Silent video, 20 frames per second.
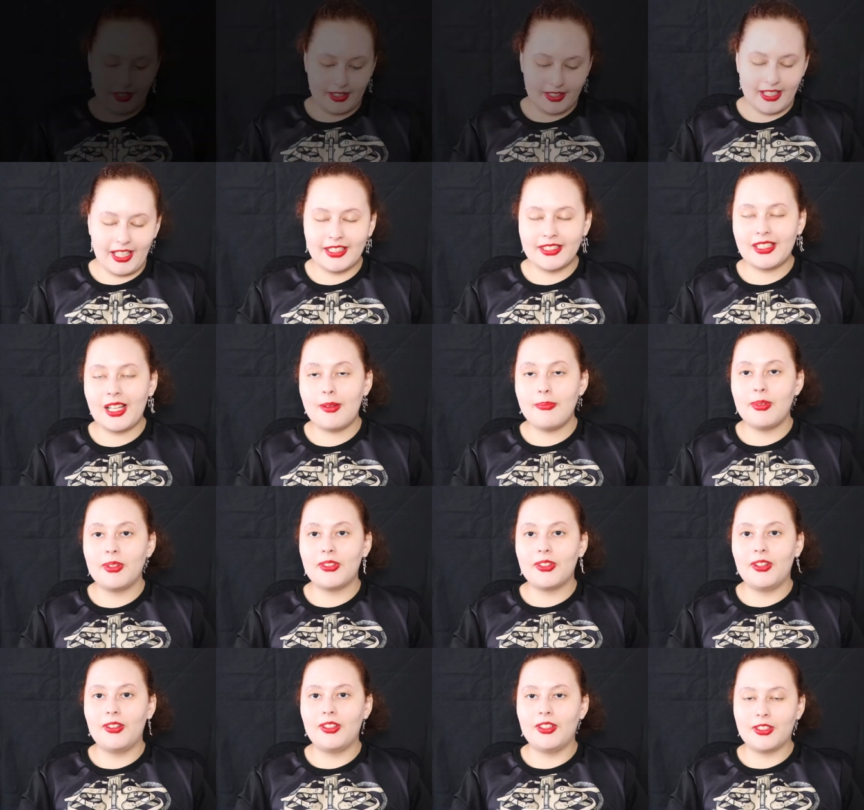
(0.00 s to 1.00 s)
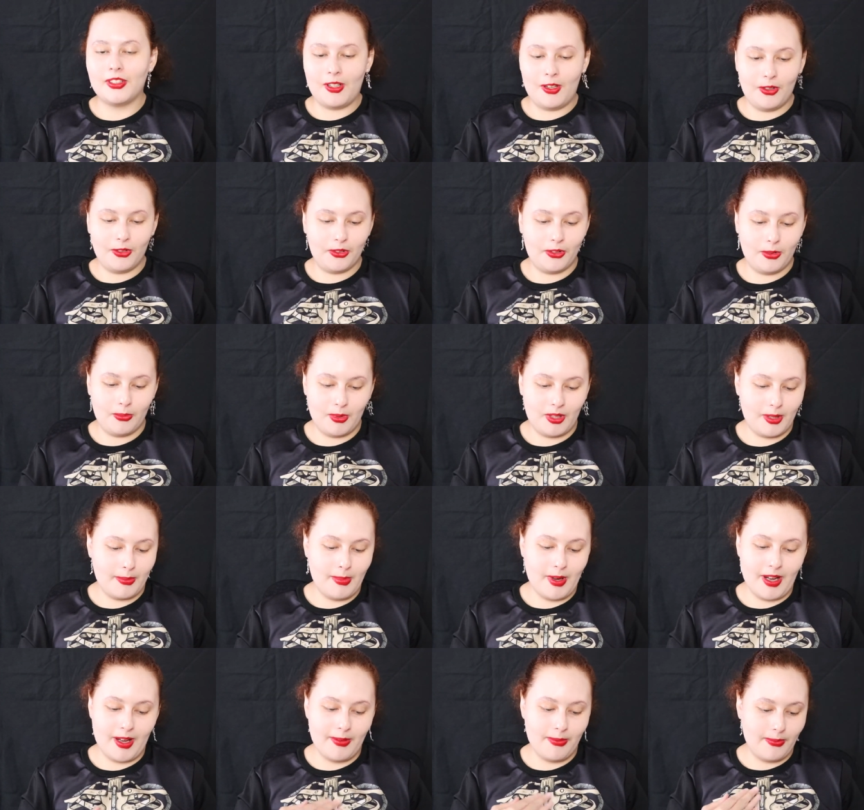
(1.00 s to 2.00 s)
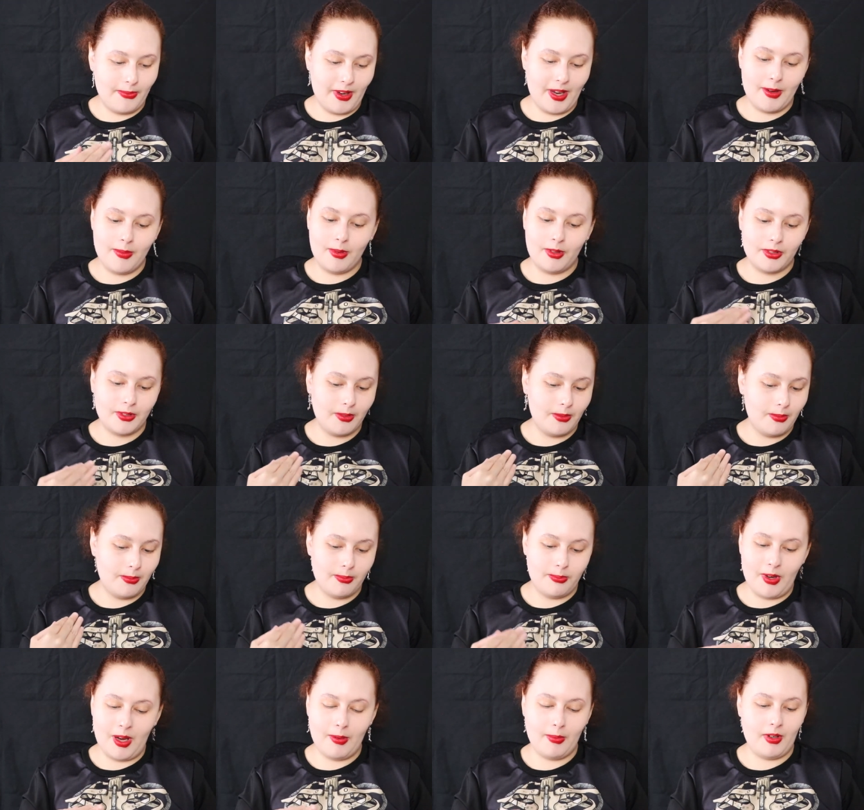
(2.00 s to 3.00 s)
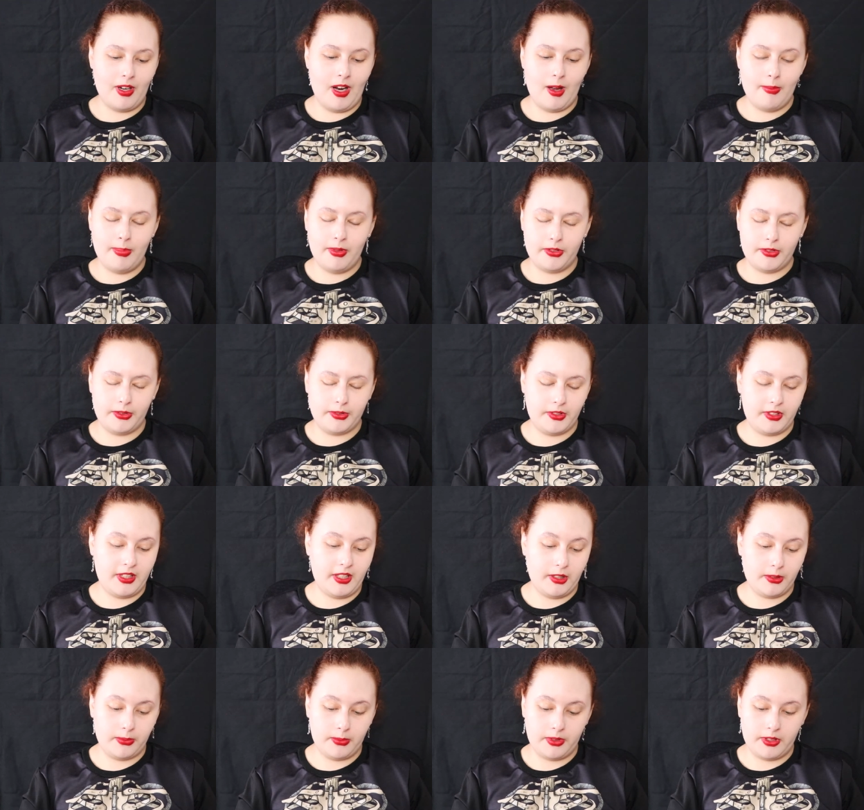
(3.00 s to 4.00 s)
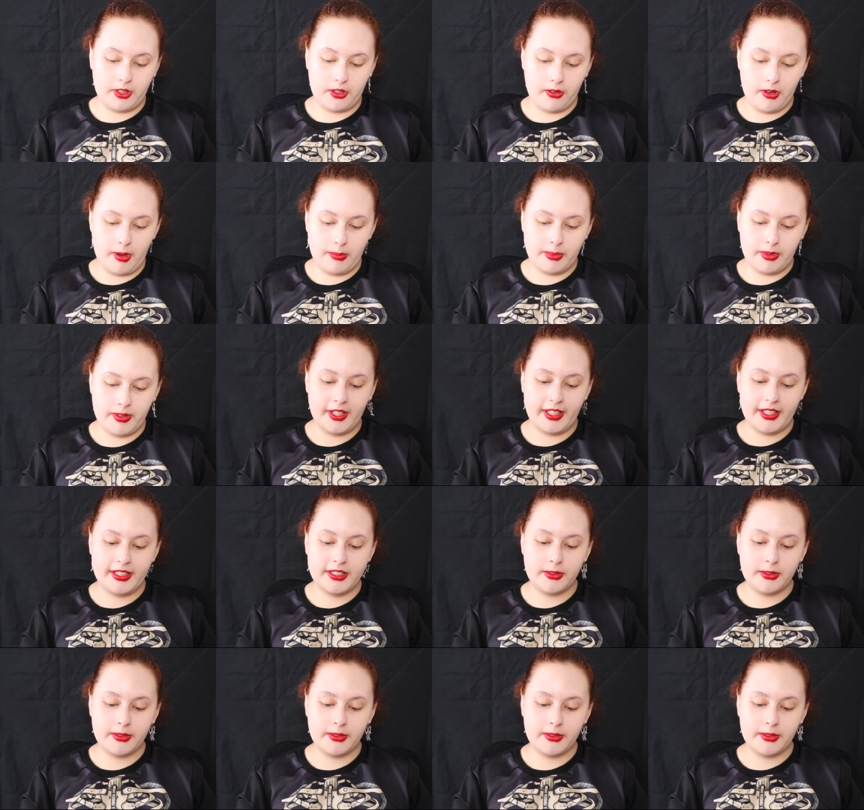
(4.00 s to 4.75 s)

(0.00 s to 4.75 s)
Next episode is also one of my favorite episodes of Tales from the Crypt, and